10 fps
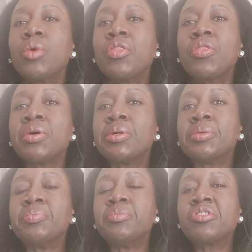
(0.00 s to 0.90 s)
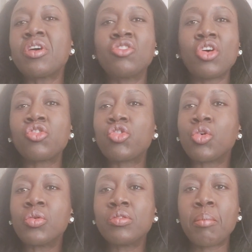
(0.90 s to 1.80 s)
with
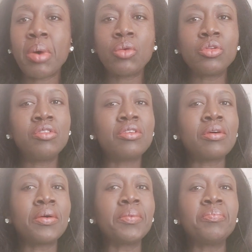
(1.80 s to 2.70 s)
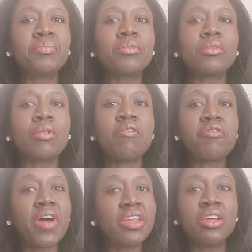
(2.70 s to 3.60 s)
suggestions about
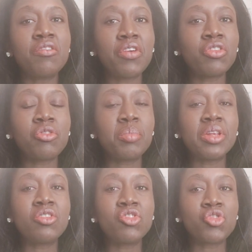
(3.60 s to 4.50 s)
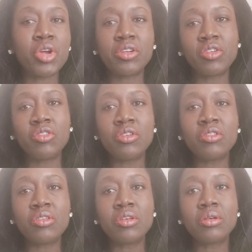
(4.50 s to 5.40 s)
funny investment
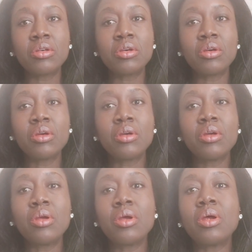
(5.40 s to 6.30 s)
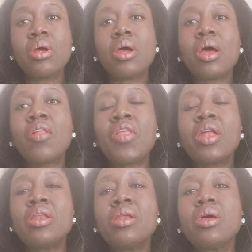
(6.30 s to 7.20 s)
strategies. And
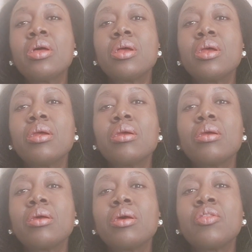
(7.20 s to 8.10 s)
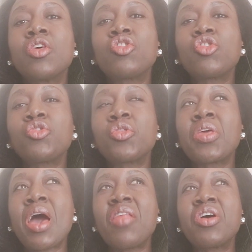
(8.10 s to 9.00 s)
then there's also
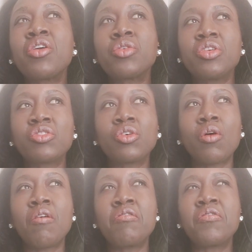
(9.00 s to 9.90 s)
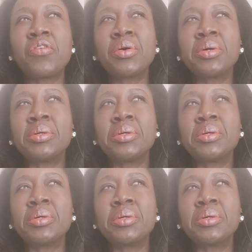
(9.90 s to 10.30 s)
the other risk of,